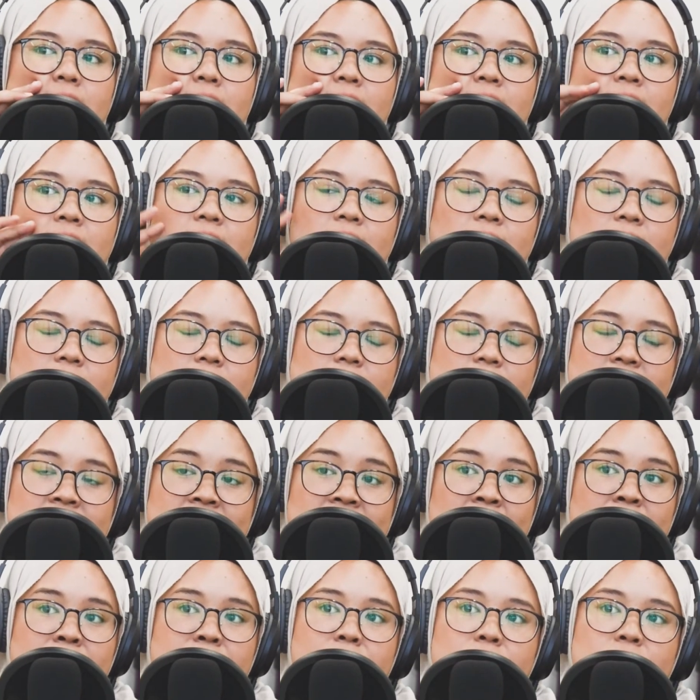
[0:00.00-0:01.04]
it
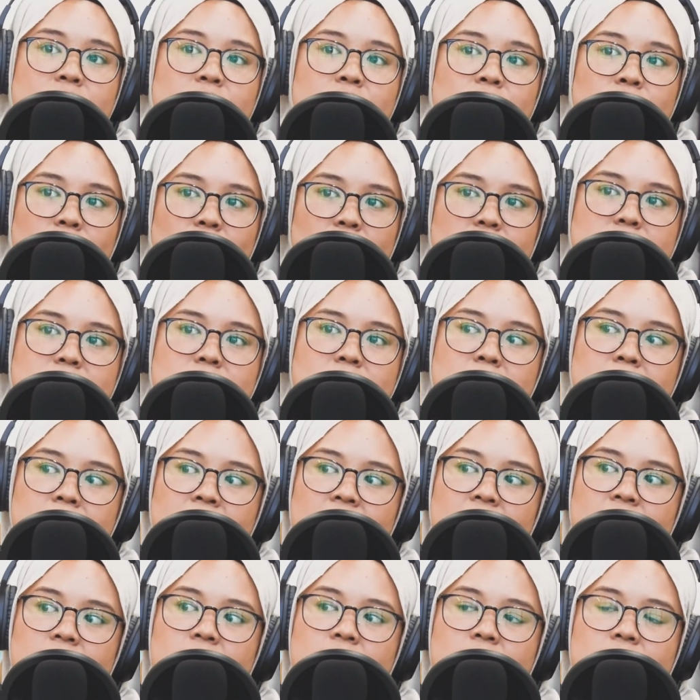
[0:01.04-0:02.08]
never crossed my
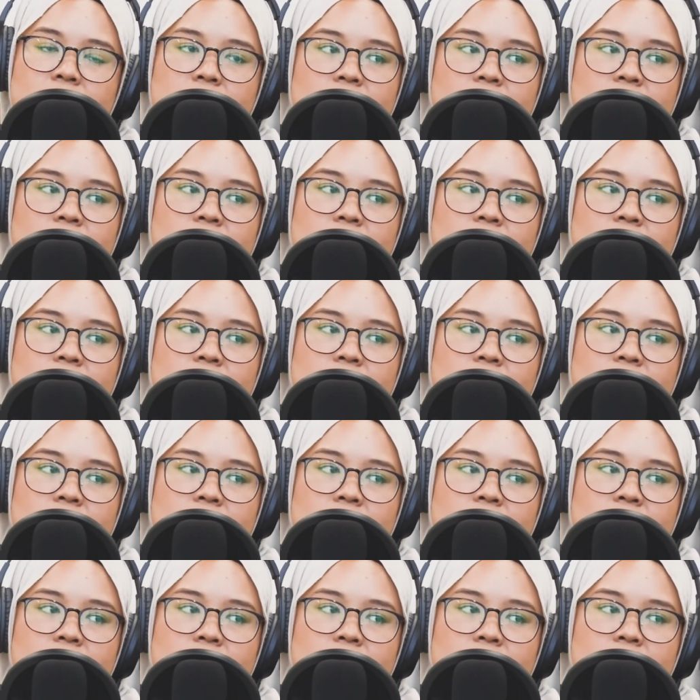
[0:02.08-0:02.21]
mind